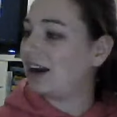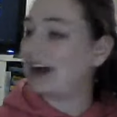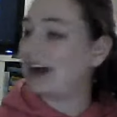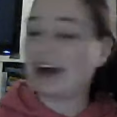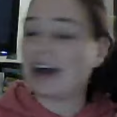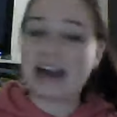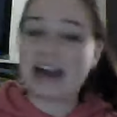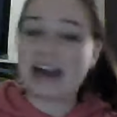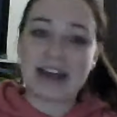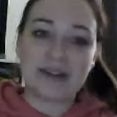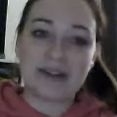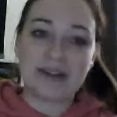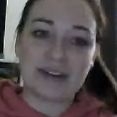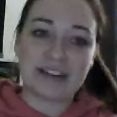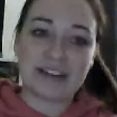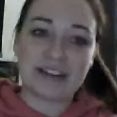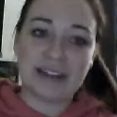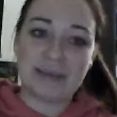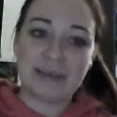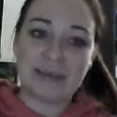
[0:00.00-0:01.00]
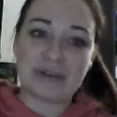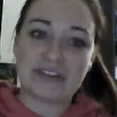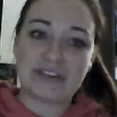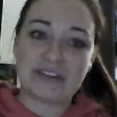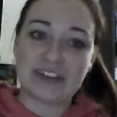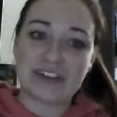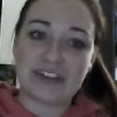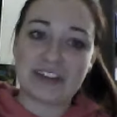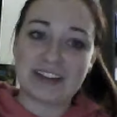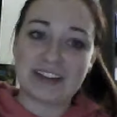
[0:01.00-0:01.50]
I really
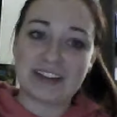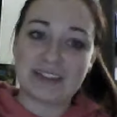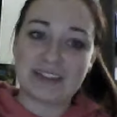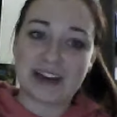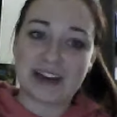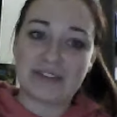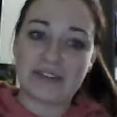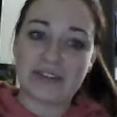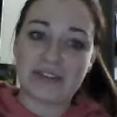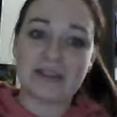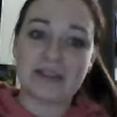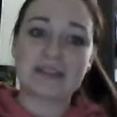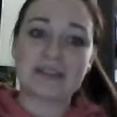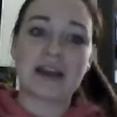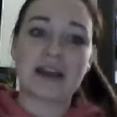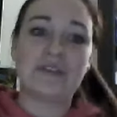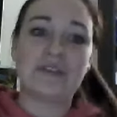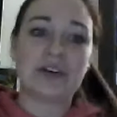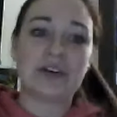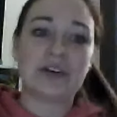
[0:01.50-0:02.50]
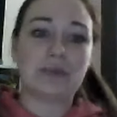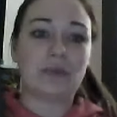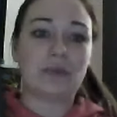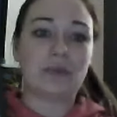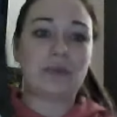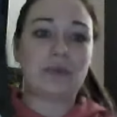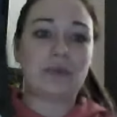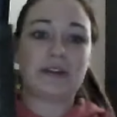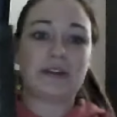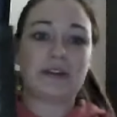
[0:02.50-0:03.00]
prefer this cover. This cover,
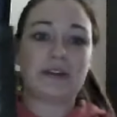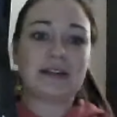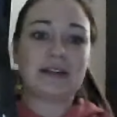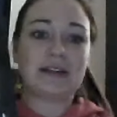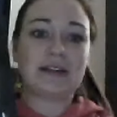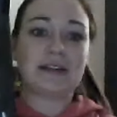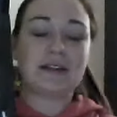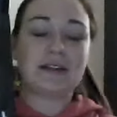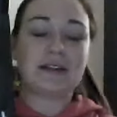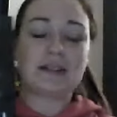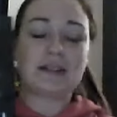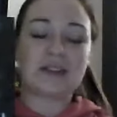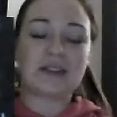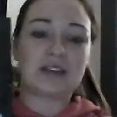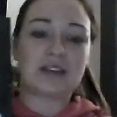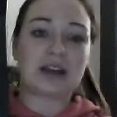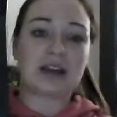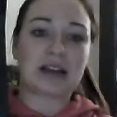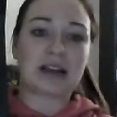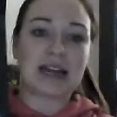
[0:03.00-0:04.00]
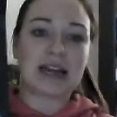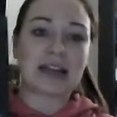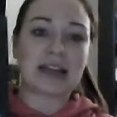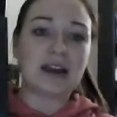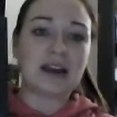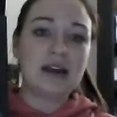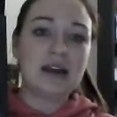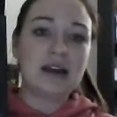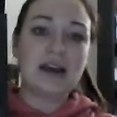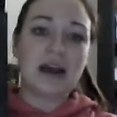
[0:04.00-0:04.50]
seriously, doesn't this look like
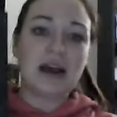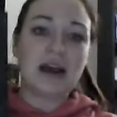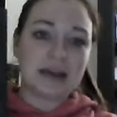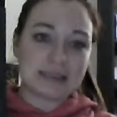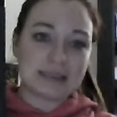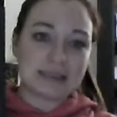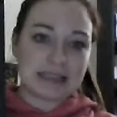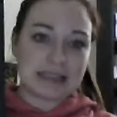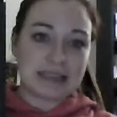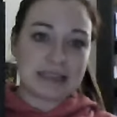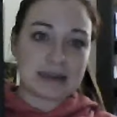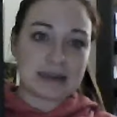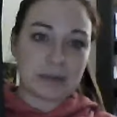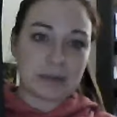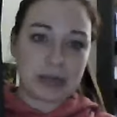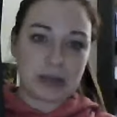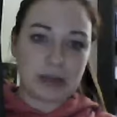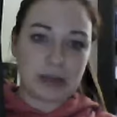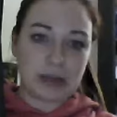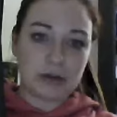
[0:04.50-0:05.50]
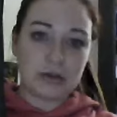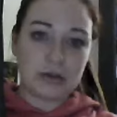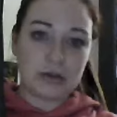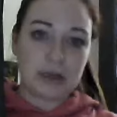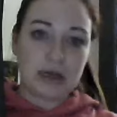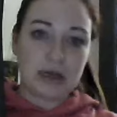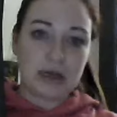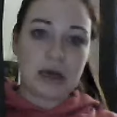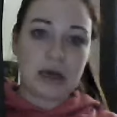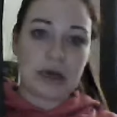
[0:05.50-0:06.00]
a C W
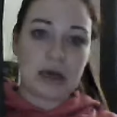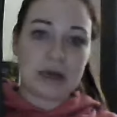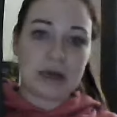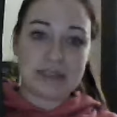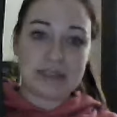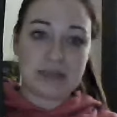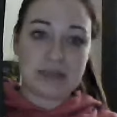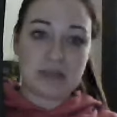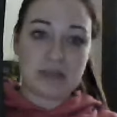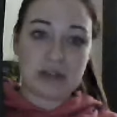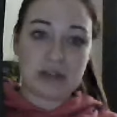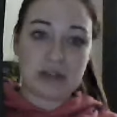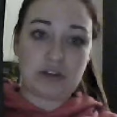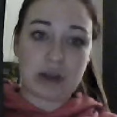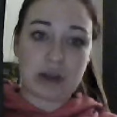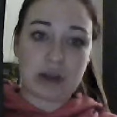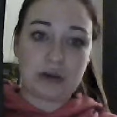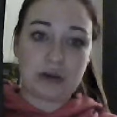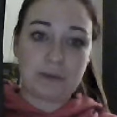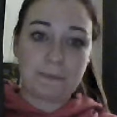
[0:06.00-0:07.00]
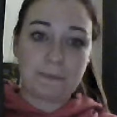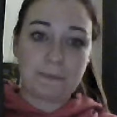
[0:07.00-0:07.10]
uh, T V show?